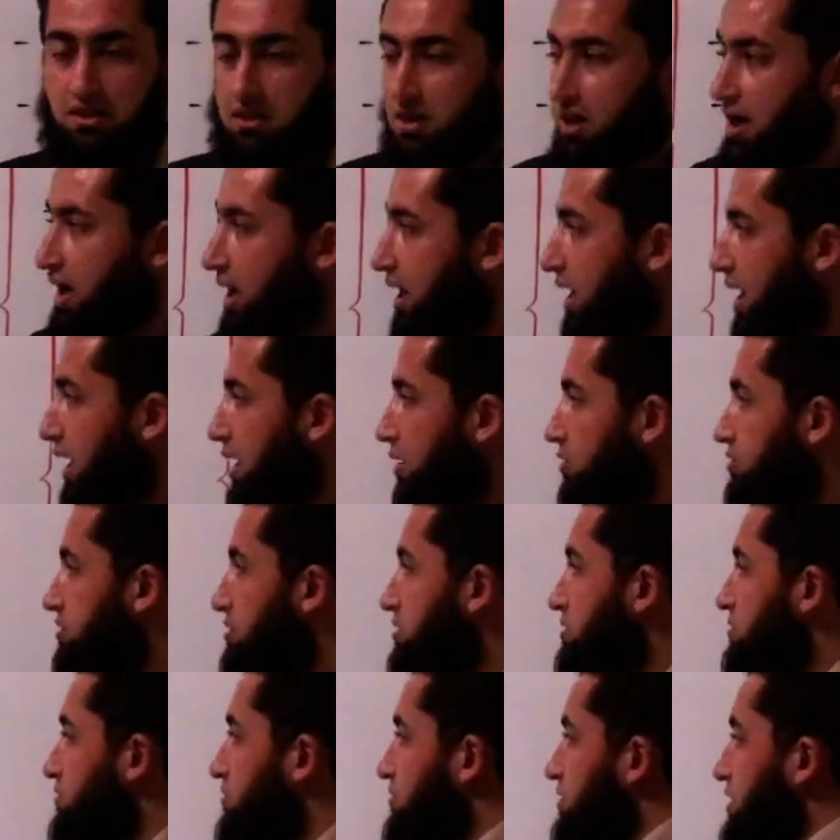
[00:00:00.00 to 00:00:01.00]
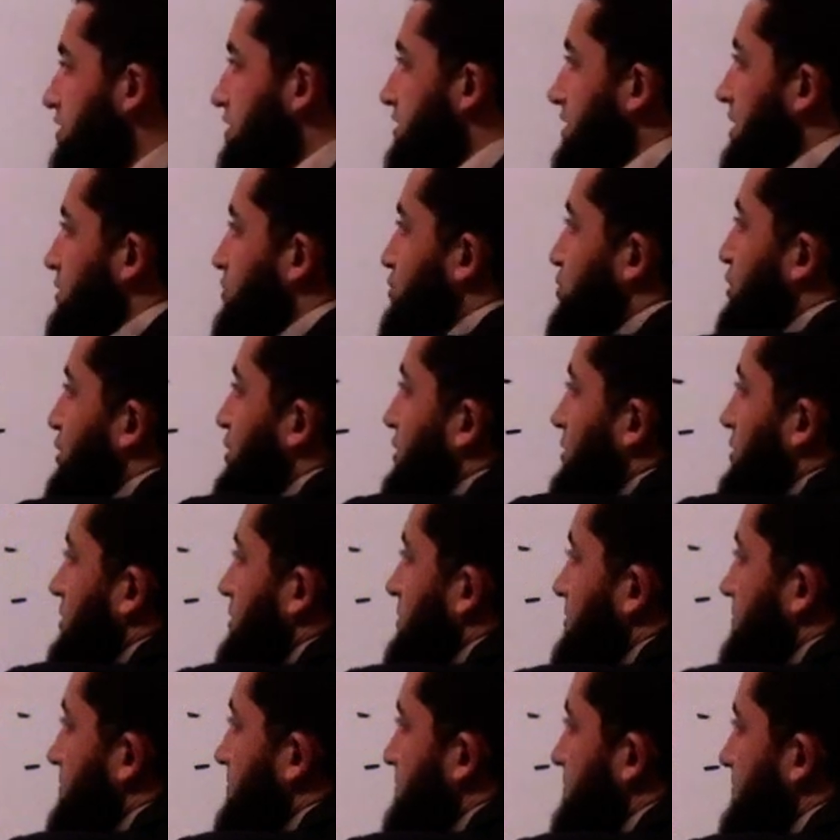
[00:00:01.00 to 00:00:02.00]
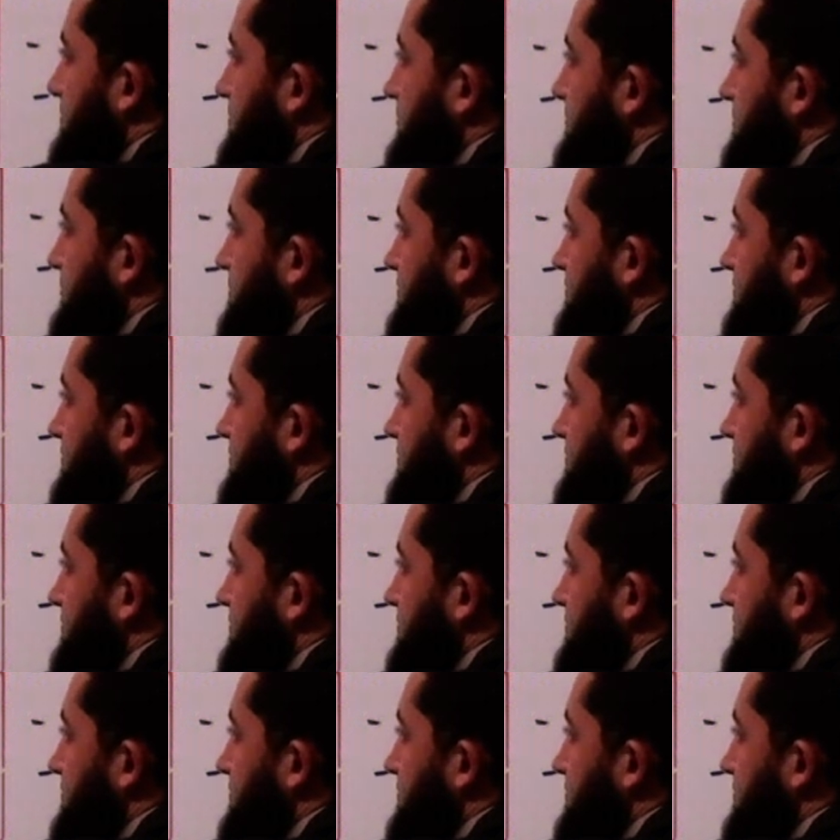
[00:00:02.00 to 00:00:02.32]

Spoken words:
a house, for example,